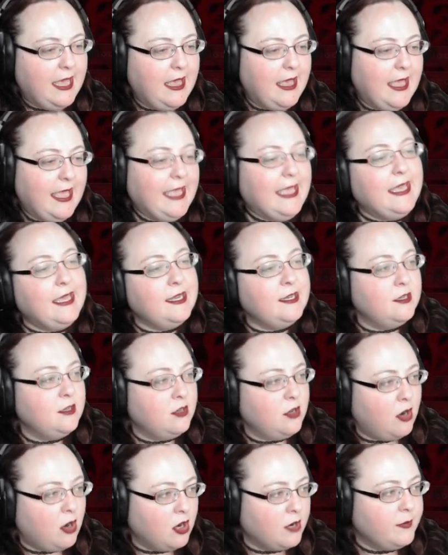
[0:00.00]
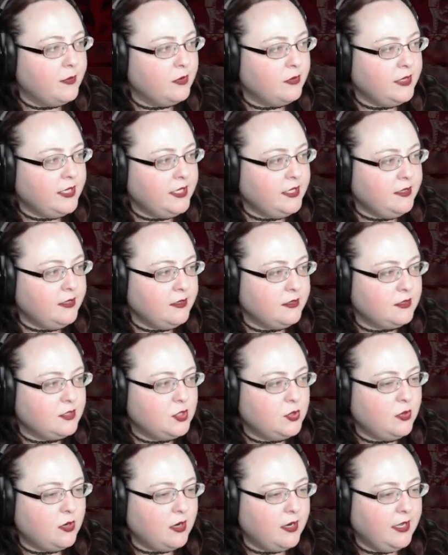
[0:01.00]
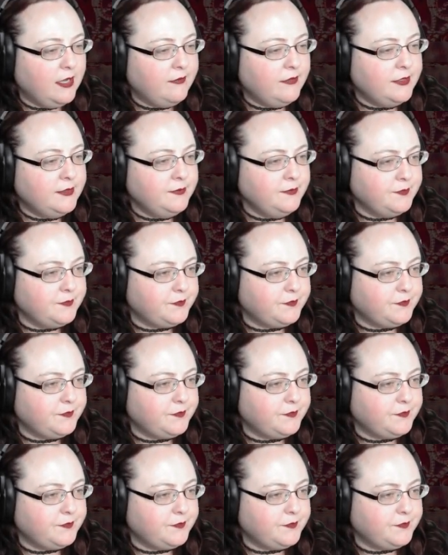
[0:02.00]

a hidden armory to our Haven,